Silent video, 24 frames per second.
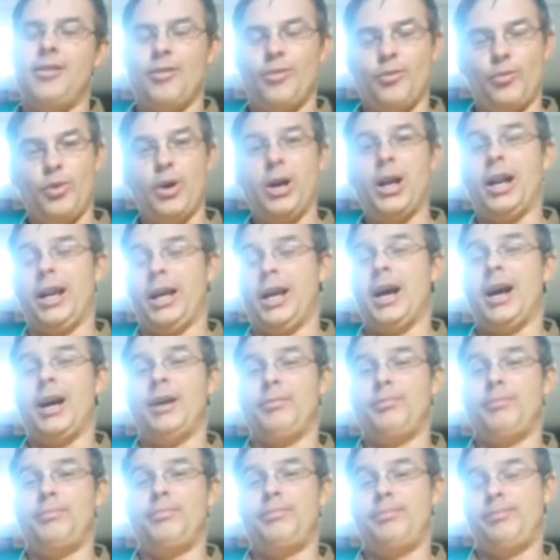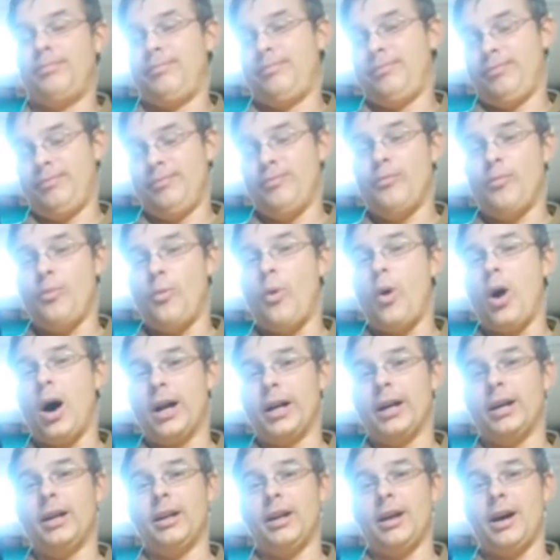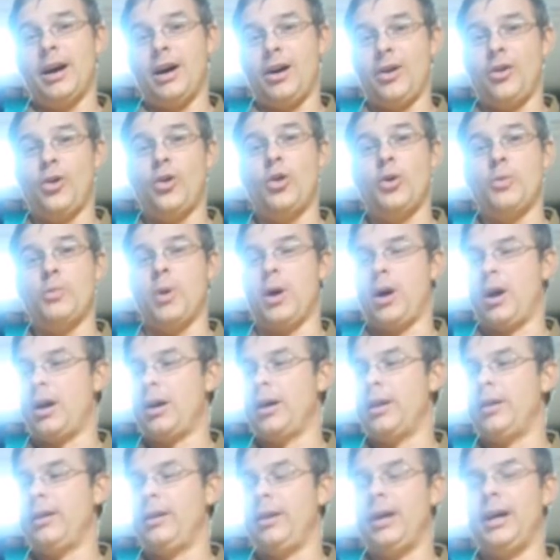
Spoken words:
Really, I wanted a Hobart,